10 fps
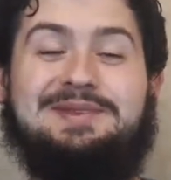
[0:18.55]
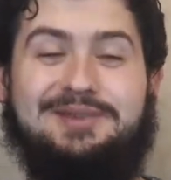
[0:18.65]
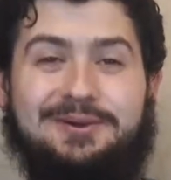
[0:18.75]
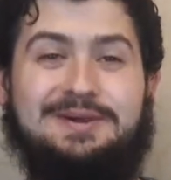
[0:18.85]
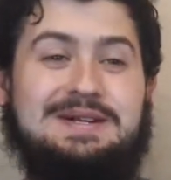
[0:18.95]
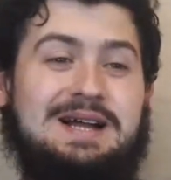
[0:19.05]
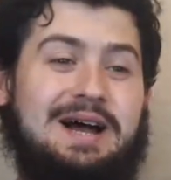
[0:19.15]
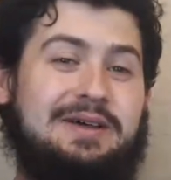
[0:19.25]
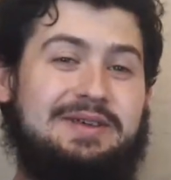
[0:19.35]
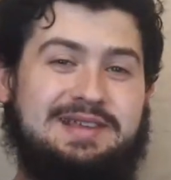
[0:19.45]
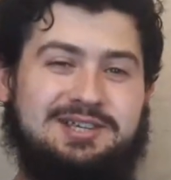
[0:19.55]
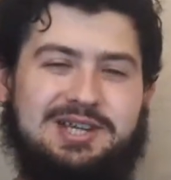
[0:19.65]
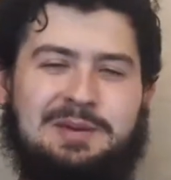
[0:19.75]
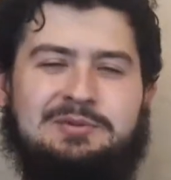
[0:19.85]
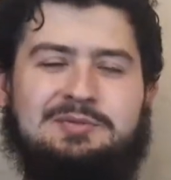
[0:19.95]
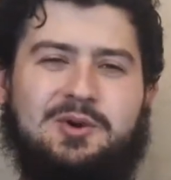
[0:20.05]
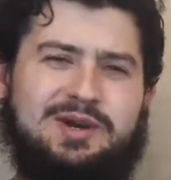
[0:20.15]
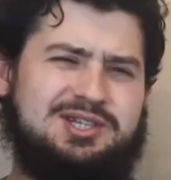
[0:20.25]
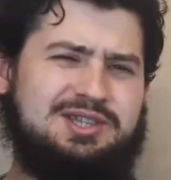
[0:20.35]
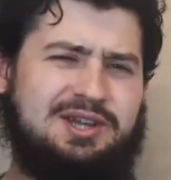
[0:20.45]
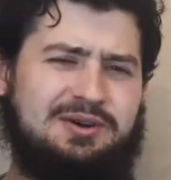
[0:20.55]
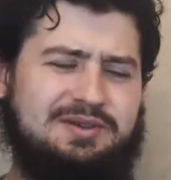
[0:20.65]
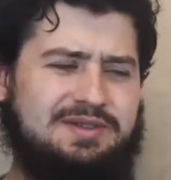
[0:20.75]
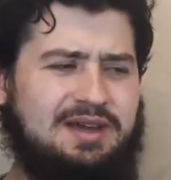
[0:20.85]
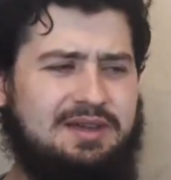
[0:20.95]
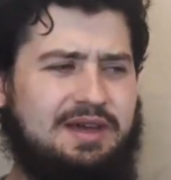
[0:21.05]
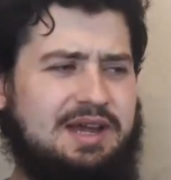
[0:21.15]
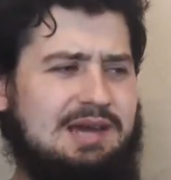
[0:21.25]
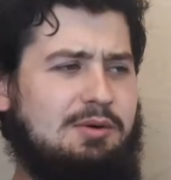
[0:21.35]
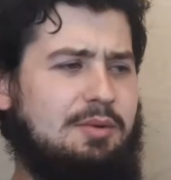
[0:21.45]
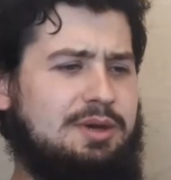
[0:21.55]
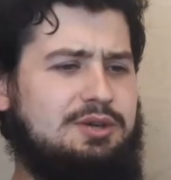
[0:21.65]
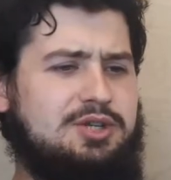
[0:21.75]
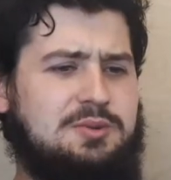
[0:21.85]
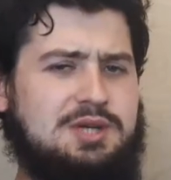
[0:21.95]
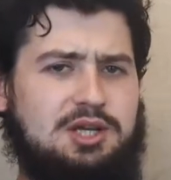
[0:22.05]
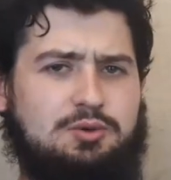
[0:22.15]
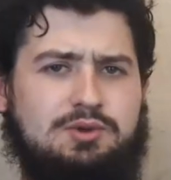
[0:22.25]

So this actually comes from a question that came up on my YouTube channel.